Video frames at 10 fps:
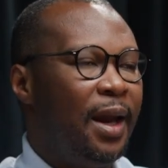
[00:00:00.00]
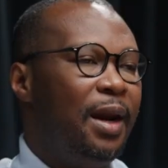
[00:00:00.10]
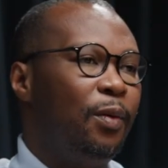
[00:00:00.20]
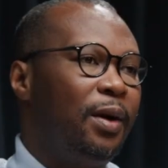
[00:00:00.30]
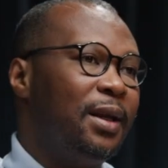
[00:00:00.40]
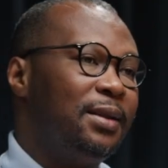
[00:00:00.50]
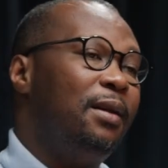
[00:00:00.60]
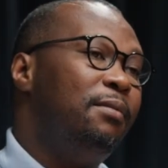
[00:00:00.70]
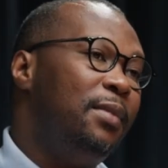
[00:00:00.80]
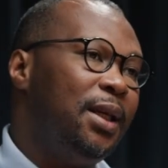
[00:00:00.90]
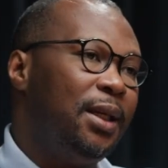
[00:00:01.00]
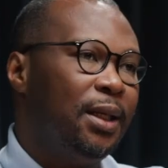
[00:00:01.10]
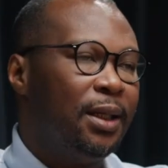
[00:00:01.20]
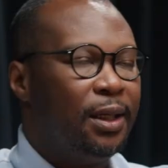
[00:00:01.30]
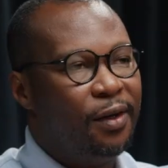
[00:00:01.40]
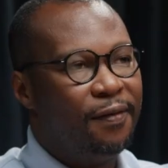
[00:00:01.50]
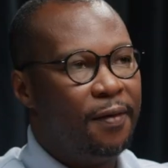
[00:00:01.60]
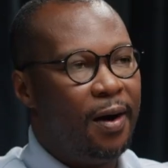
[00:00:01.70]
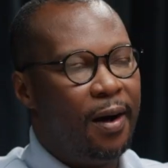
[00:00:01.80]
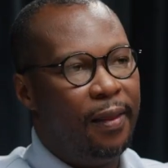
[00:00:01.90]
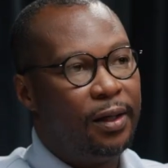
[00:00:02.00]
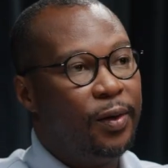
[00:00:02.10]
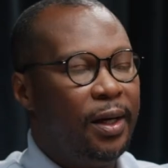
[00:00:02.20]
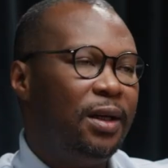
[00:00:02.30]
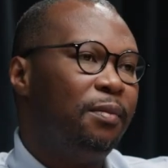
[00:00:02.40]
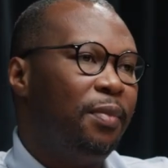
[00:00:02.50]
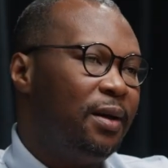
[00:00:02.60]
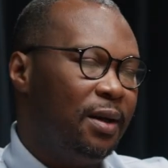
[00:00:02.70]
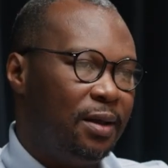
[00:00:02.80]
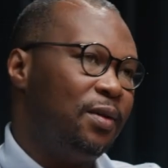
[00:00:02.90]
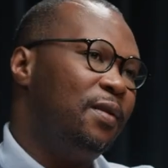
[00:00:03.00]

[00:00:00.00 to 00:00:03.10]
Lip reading: And what does that mean for other trading partners